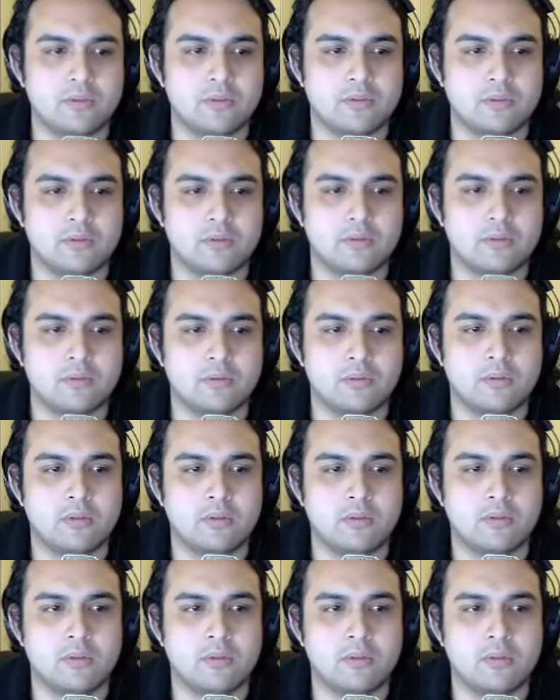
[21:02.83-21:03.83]

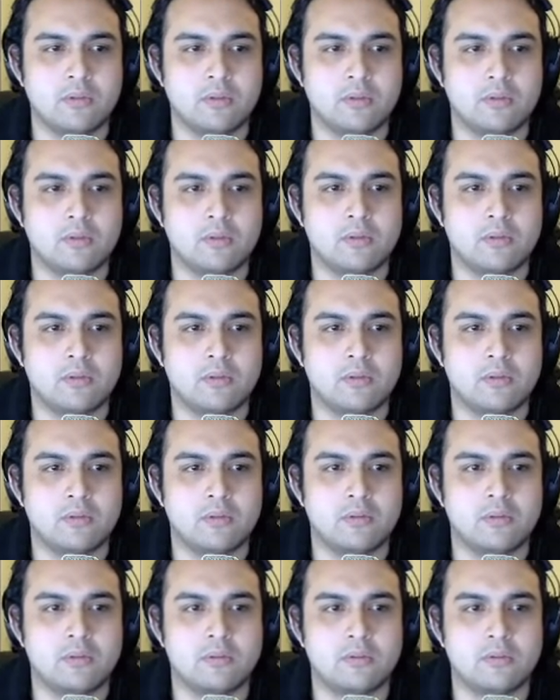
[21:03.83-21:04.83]

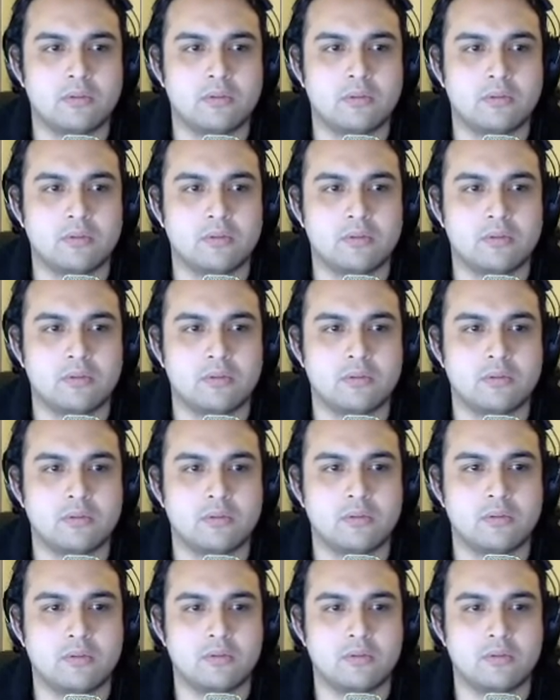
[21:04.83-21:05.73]
Nothing is said.